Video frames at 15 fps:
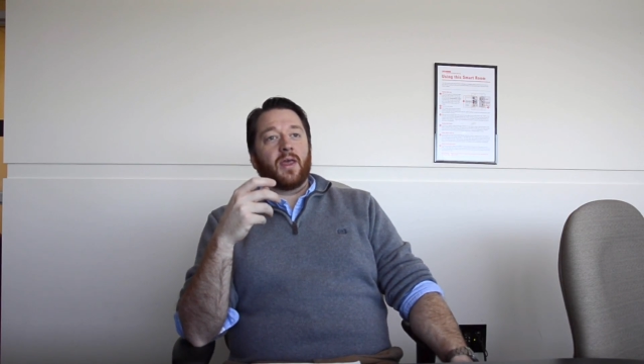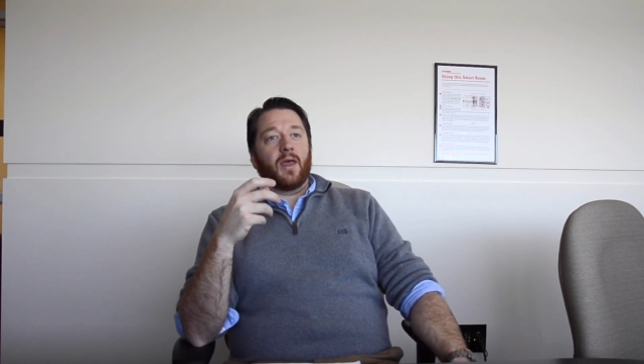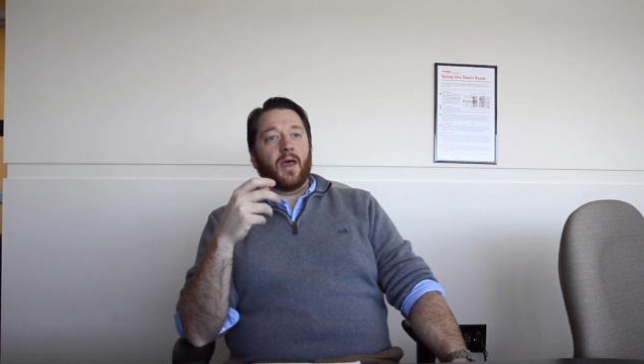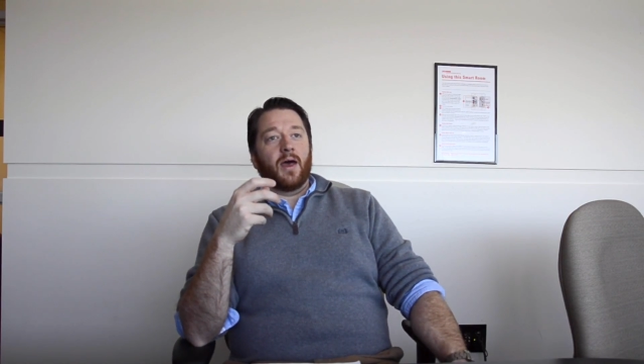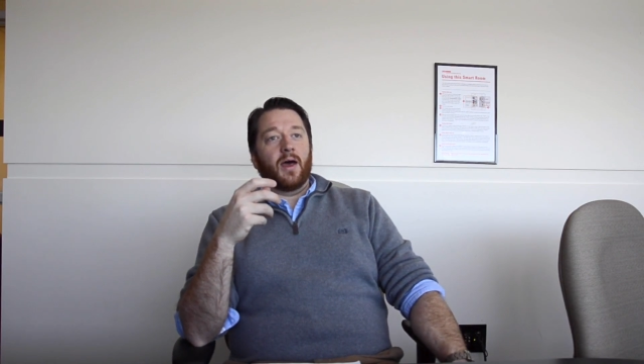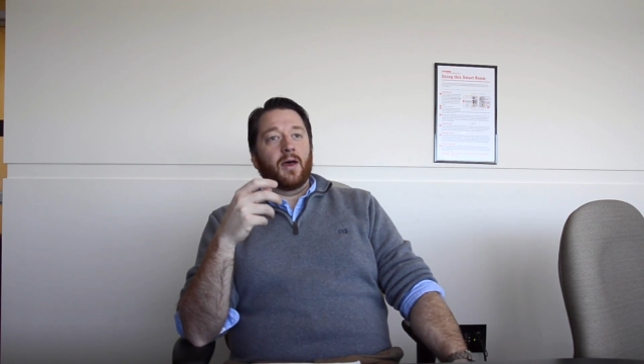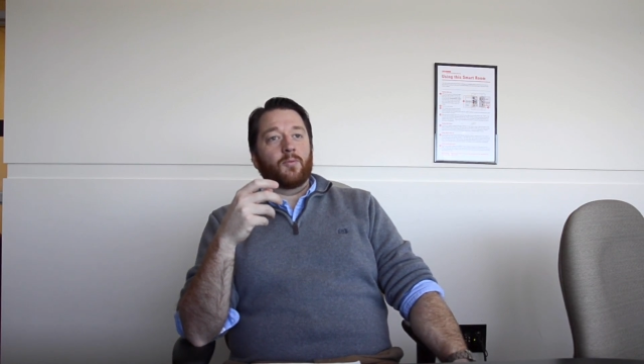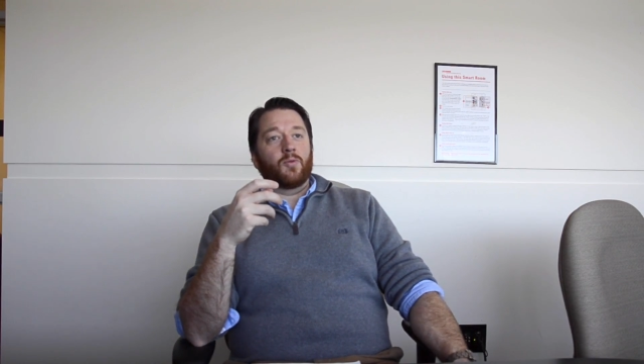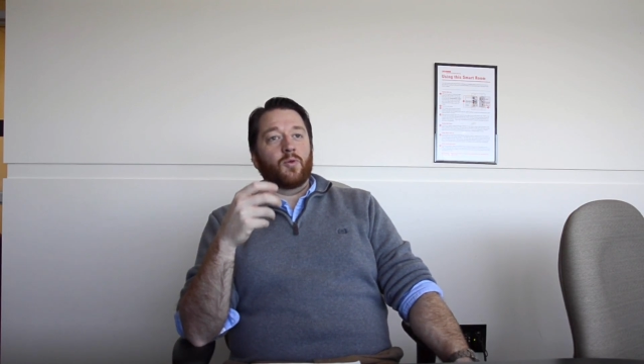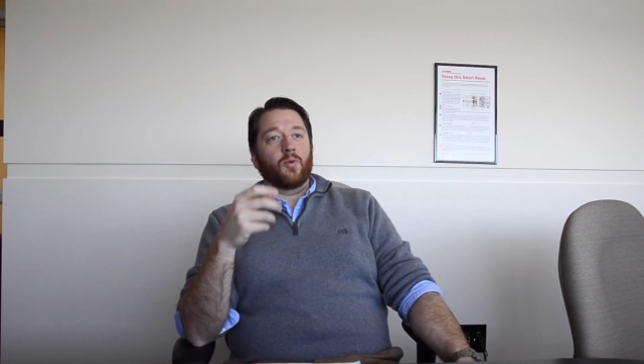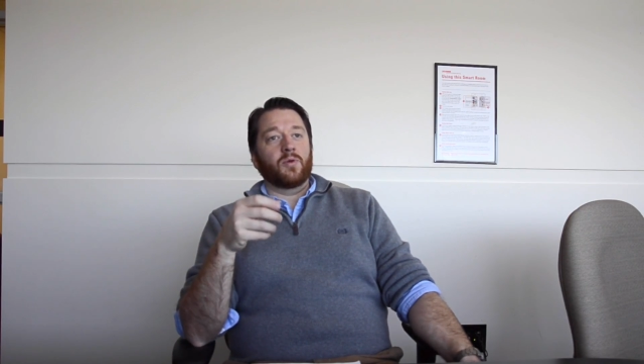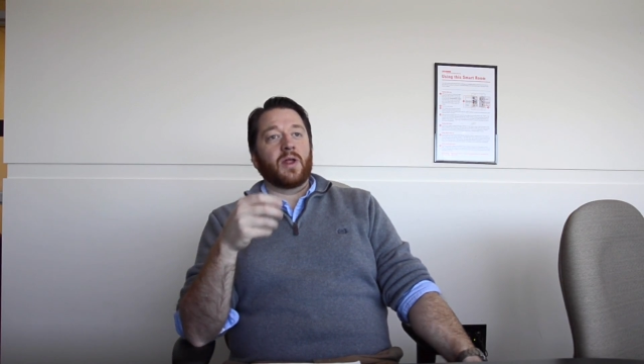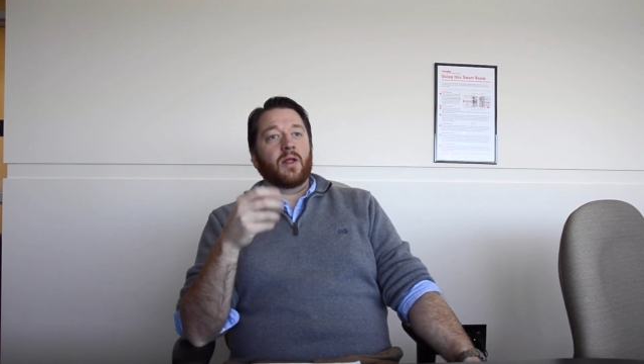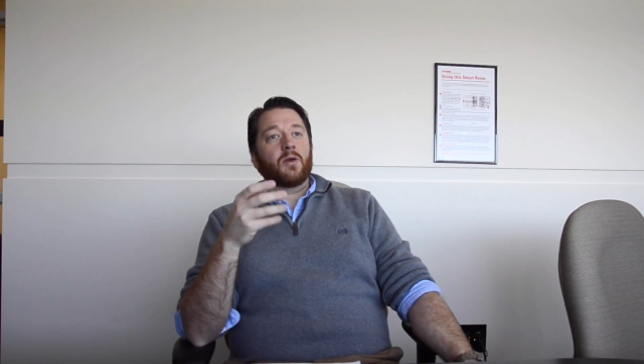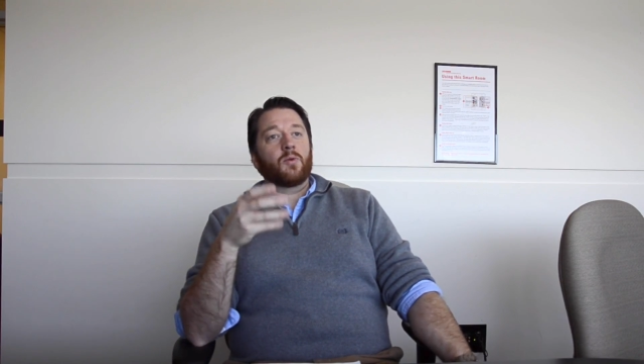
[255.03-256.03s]

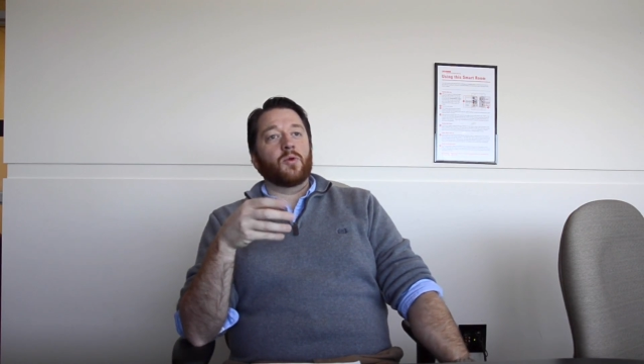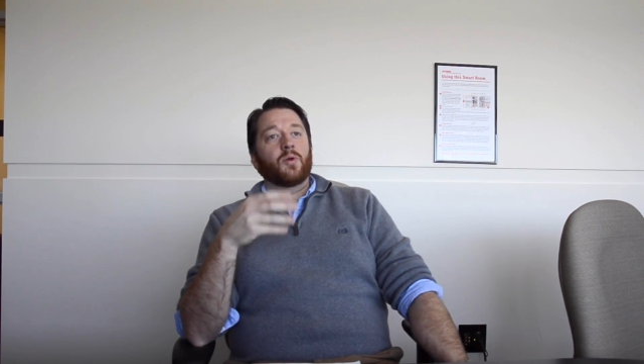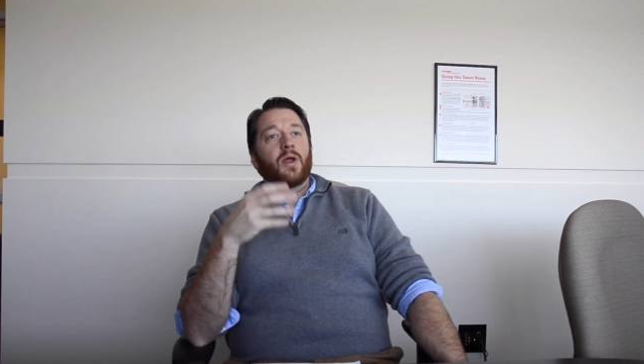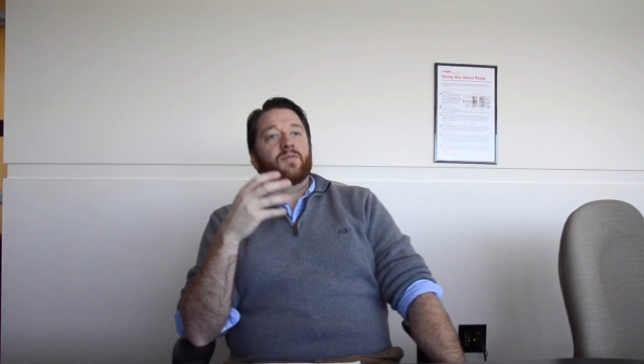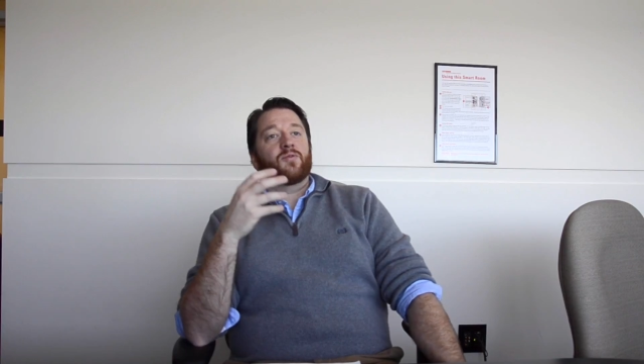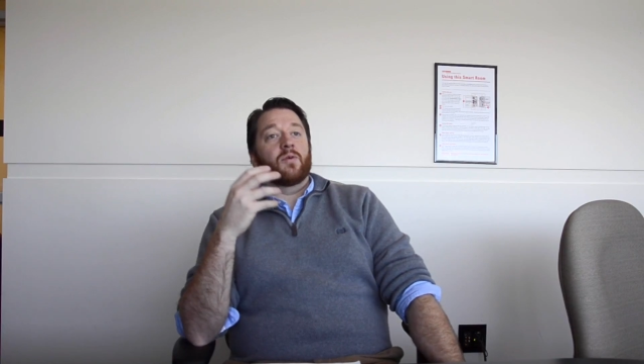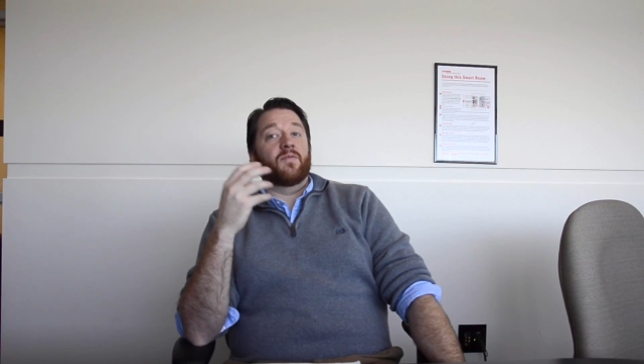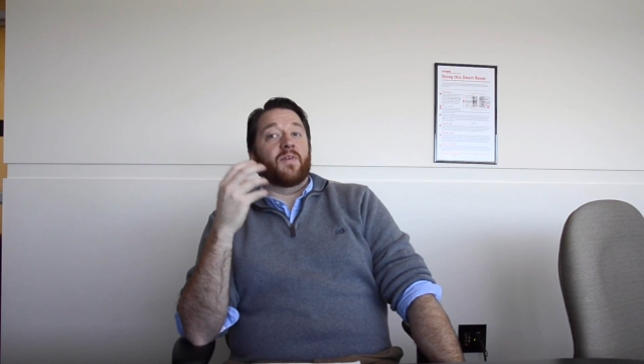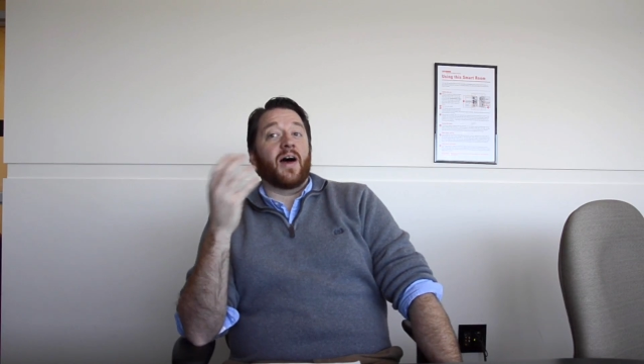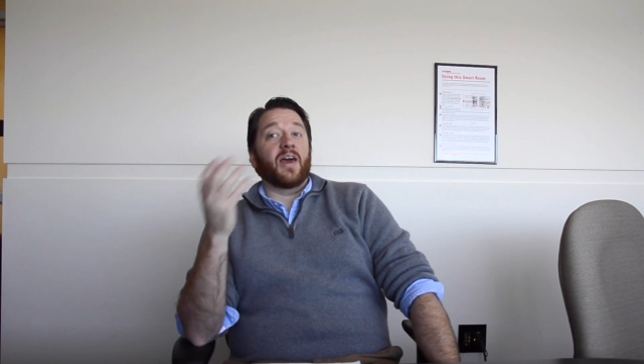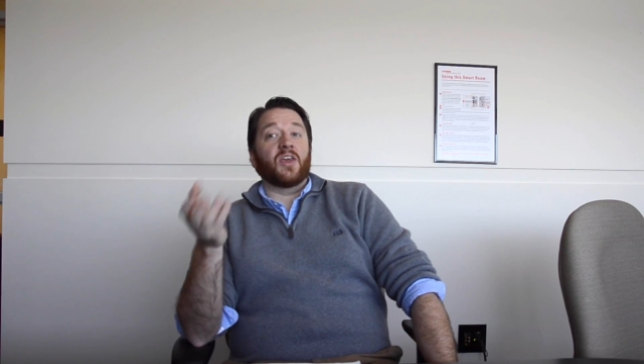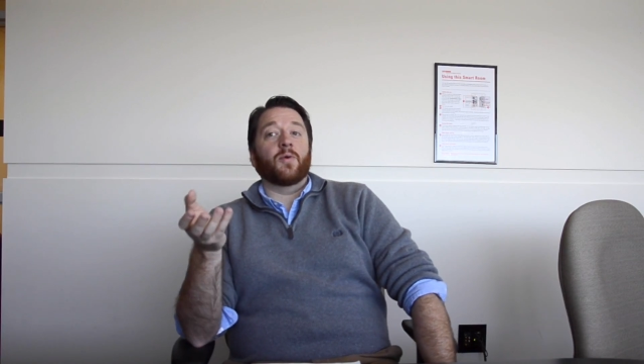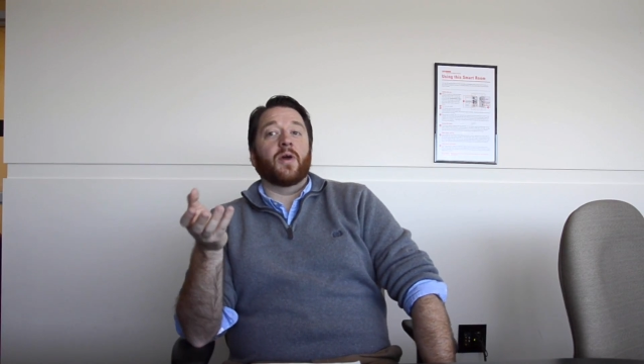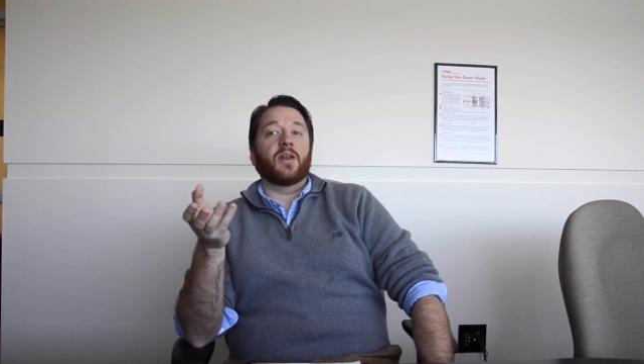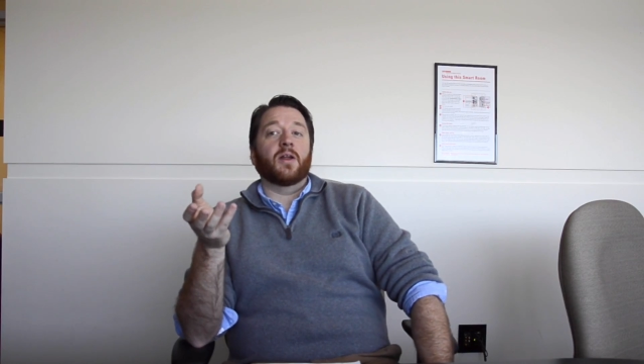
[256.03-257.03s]
not only would we have to
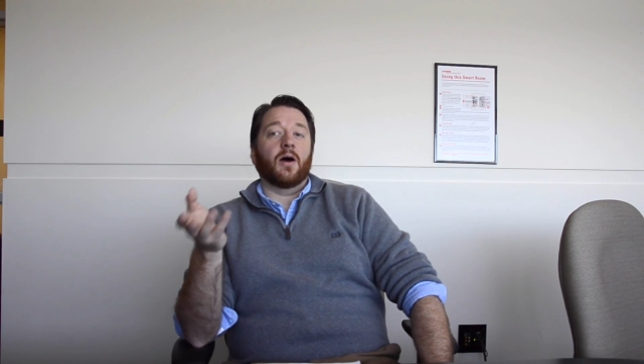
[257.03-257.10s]
evaluate